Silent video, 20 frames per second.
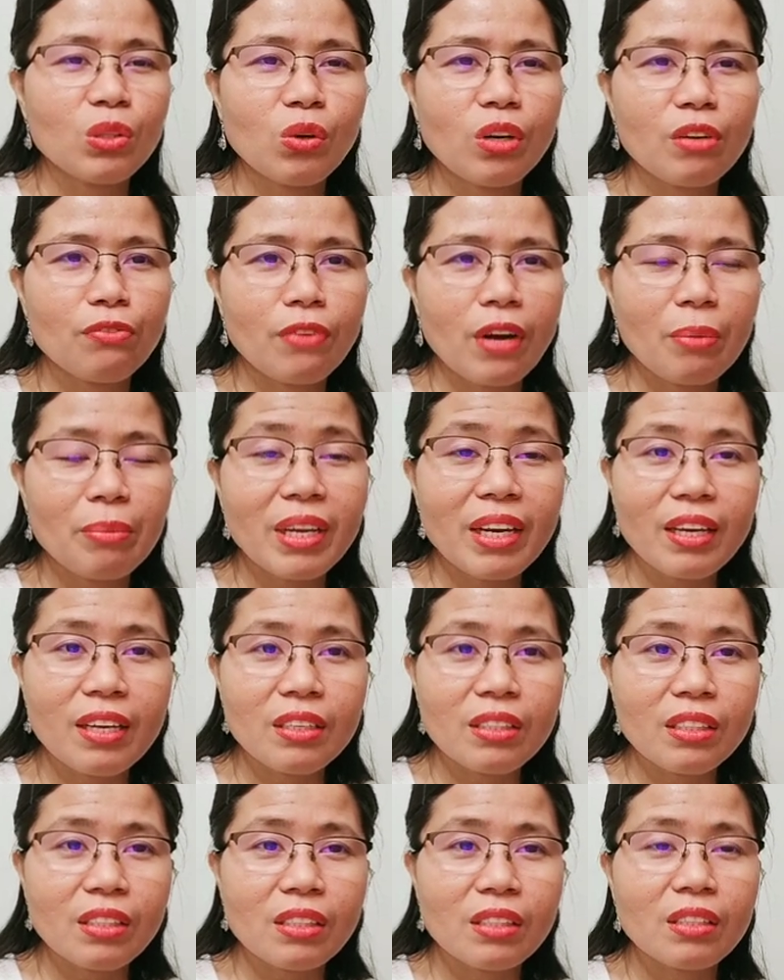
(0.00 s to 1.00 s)
our
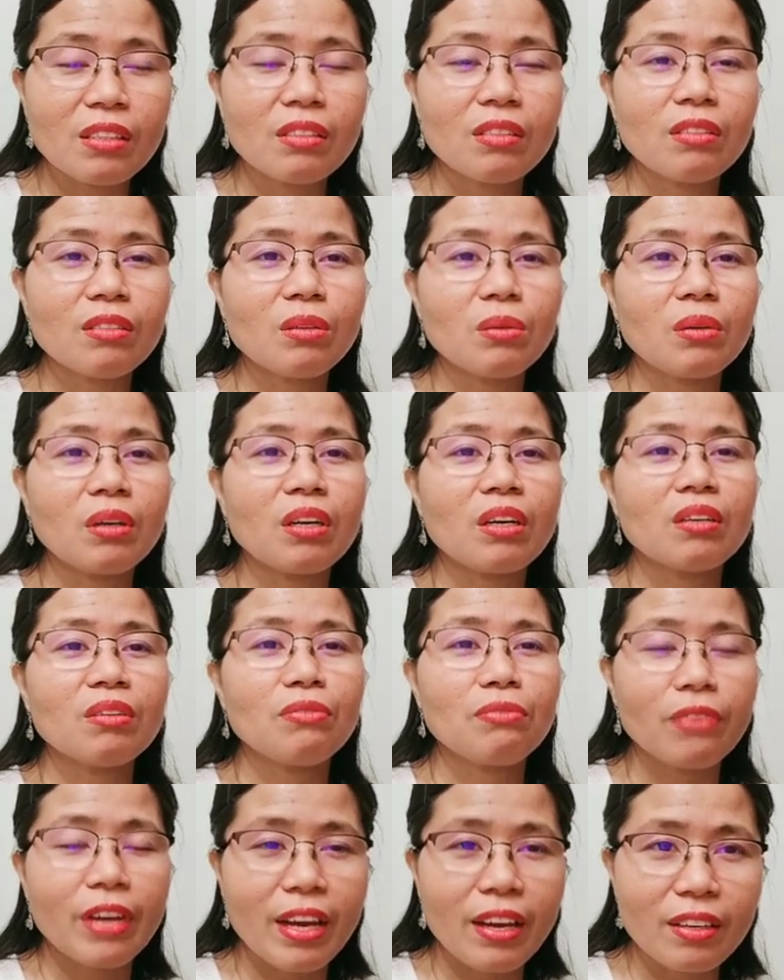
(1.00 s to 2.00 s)
families, to our
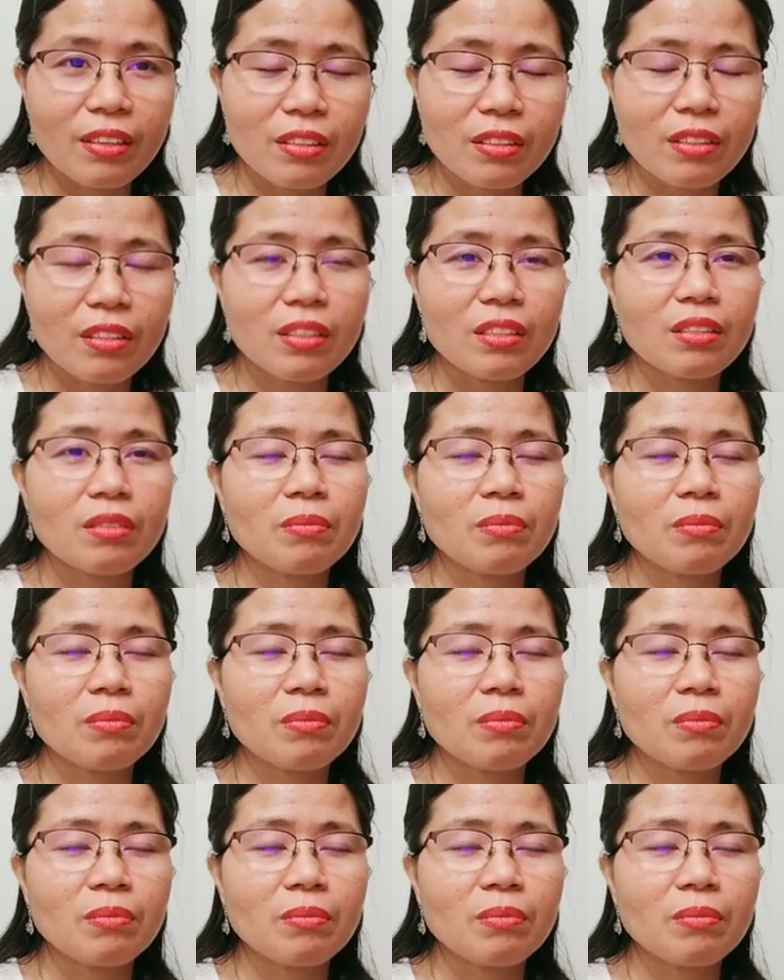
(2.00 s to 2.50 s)
friends.